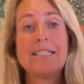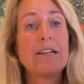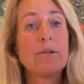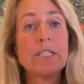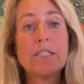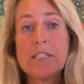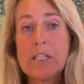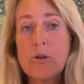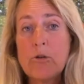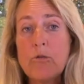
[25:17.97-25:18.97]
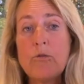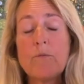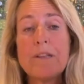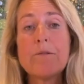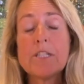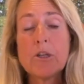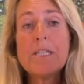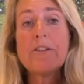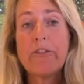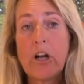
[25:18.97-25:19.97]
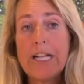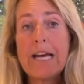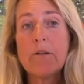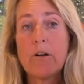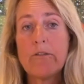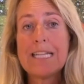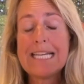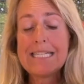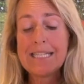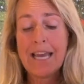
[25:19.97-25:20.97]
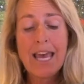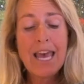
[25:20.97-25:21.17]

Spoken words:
There was so much fallout over this,